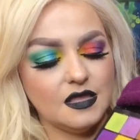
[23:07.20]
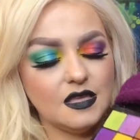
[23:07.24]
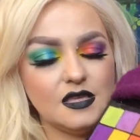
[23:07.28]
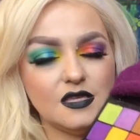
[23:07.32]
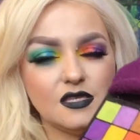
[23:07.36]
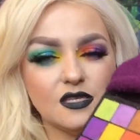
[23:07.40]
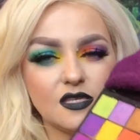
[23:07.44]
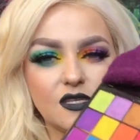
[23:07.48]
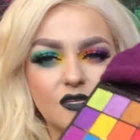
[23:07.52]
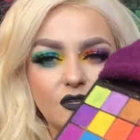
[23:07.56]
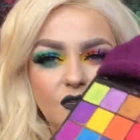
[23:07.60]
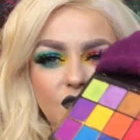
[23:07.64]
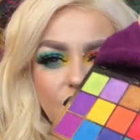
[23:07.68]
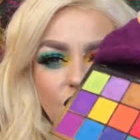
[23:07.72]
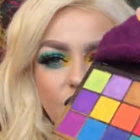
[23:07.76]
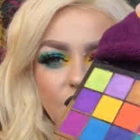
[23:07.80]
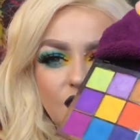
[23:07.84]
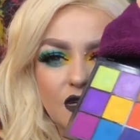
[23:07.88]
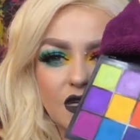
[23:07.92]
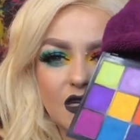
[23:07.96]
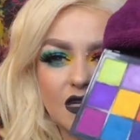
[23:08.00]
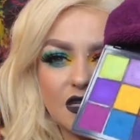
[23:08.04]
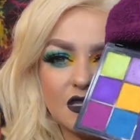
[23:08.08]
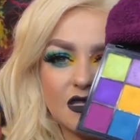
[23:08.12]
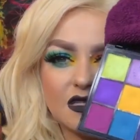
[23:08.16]
These two
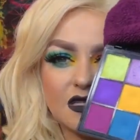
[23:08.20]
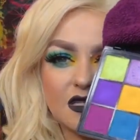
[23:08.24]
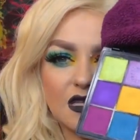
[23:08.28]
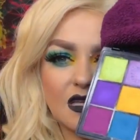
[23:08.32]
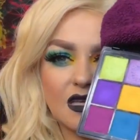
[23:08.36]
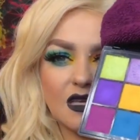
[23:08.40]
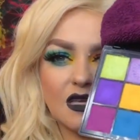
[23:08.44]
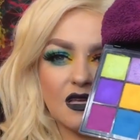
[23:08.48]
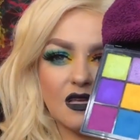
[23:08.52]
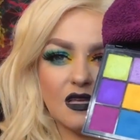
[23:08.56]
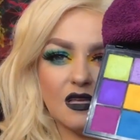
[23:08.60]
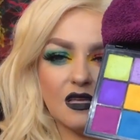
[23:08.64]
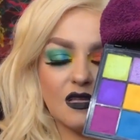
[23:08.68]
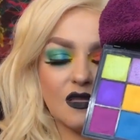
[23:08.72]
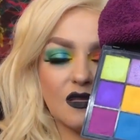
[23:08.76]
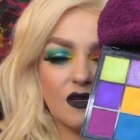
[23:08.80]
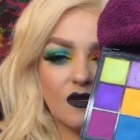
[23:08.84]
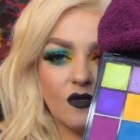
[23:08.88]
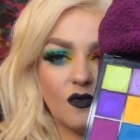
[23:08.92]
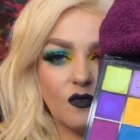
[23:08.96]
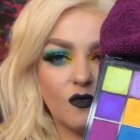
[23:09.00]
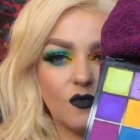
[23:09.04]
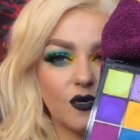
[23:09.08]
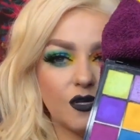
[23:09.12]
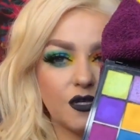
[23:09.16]
greens
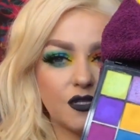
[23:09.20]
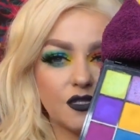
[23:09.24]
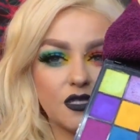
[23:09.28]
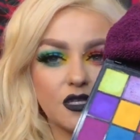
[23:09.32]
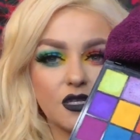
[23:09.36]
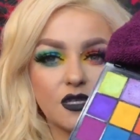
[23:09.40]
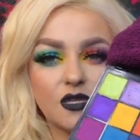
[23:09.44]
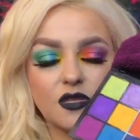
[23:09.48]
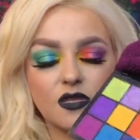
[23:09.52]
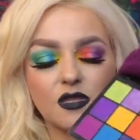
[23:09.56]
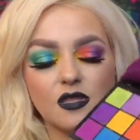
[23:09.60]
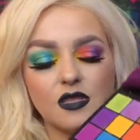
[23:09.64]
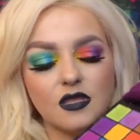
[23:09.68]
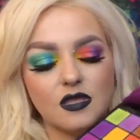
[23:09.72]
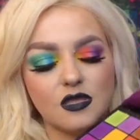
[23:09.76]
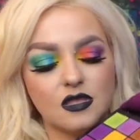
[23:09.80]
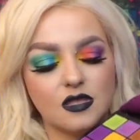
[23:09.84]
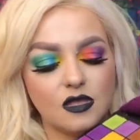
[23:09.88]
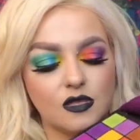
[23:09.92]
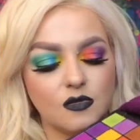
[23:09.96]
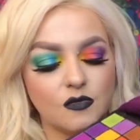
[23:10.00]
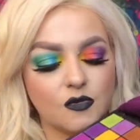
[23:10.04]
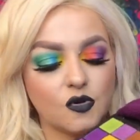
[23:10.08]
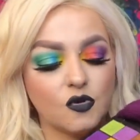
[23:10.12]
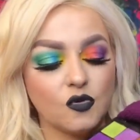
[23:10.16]
worked
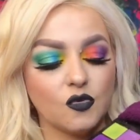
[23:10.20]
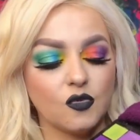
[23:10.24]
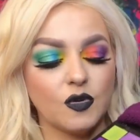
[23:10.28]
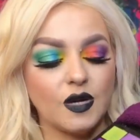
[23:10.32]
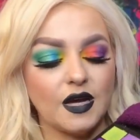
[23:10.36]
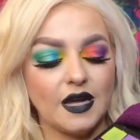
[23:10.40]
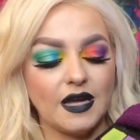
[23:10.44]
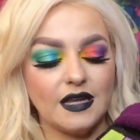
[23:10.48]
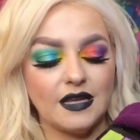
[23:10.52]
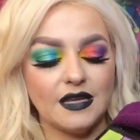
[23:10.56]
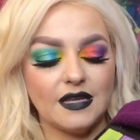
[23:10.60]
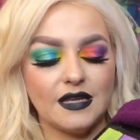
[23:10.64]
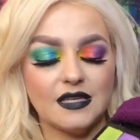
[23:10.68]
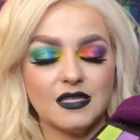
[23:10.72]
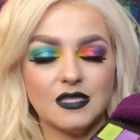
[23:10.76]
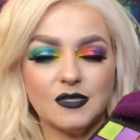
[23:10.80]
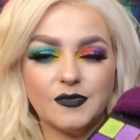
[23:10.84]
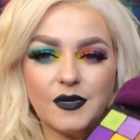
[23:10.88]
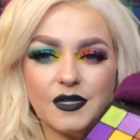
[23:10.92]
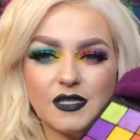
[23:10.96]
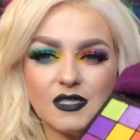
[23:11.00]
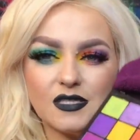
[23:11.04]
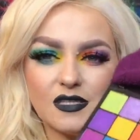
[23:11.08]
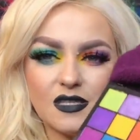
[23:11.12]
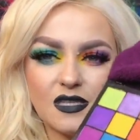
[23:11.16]
great,
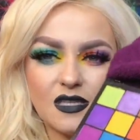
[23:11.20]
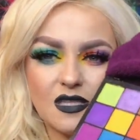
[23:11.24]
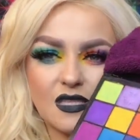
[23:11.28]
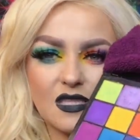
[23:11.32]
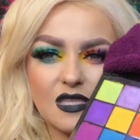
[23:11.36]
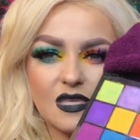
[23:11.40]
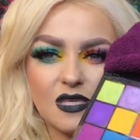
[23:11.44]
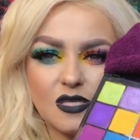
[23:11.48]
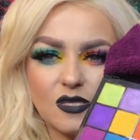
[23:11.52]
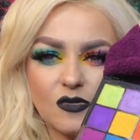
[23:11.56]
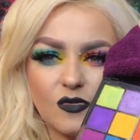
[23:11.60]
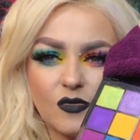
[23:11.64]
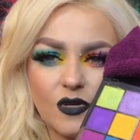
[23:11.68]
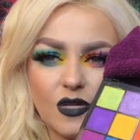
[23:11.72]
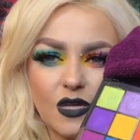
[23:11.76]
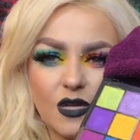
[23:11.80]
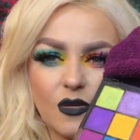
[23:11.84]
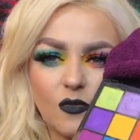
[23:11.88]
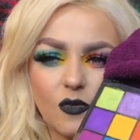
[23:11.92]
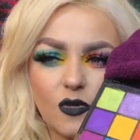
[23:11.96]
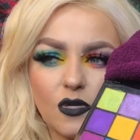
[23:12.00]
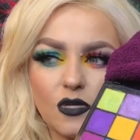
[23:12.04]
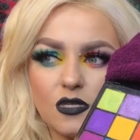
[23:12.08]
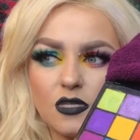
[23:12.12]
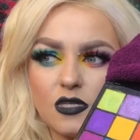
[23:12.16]
especially this one.
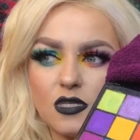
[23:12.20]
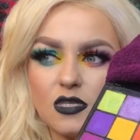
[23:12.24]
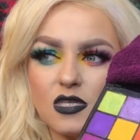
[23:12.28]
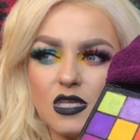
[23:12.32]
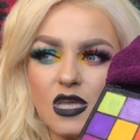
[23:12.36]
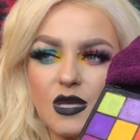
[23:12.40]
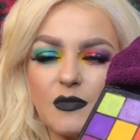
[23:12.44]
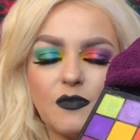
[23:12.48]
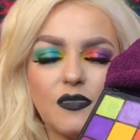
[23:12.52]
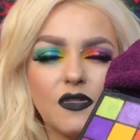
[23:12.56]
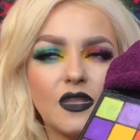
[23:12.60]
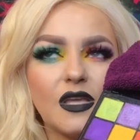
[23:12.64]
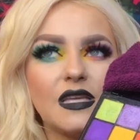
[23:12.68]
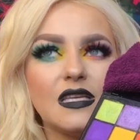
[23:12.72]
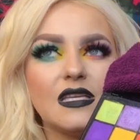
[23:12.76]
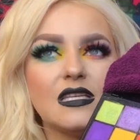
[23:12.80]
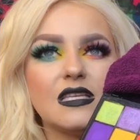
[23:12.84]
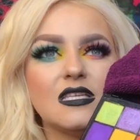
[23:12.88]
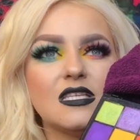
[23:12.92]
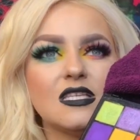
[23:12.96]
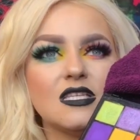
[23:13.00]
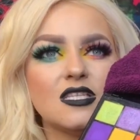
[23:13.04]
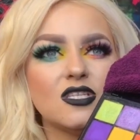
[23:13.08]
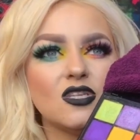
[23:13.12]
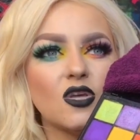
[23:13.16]
It
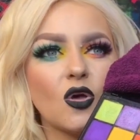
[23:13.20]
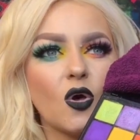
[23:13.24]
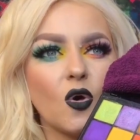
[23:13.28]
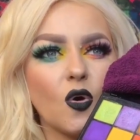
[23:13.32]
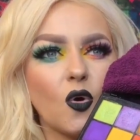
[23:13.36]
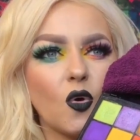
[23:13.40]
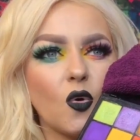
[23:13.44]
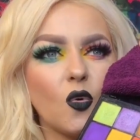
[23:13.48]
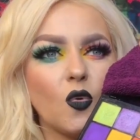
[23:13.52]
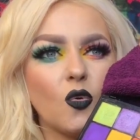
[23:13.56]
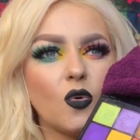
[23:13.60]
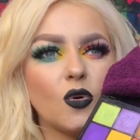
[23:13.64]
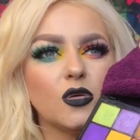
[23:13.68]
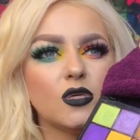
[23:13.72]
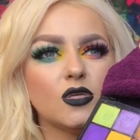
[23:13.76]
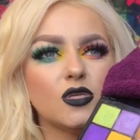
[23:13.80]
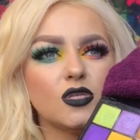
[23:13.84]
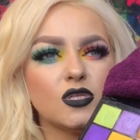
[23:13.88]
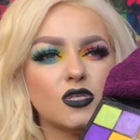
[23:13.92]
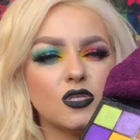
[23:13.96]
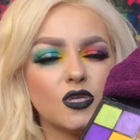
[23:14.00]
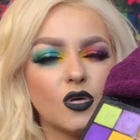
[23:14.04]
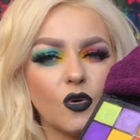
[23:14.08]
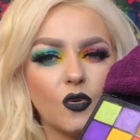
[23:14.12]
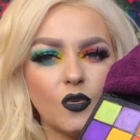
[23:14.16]
blended so
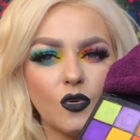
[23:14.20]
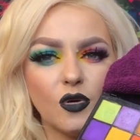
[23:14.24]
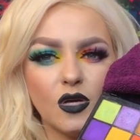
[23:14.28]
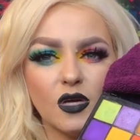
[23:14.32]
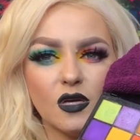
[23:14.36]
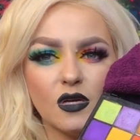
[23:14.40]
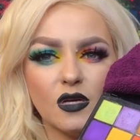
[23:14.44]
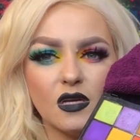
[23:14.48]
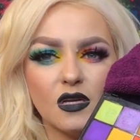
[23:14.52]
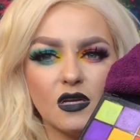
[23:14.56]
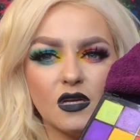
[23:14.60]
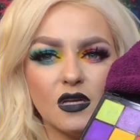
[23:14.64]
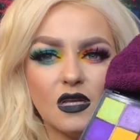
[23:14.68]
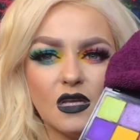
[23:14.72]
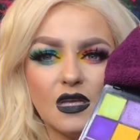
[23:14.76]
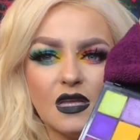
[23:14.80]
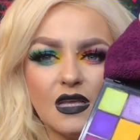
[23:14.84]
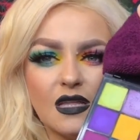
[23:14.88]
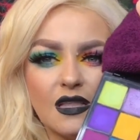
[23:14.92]
good.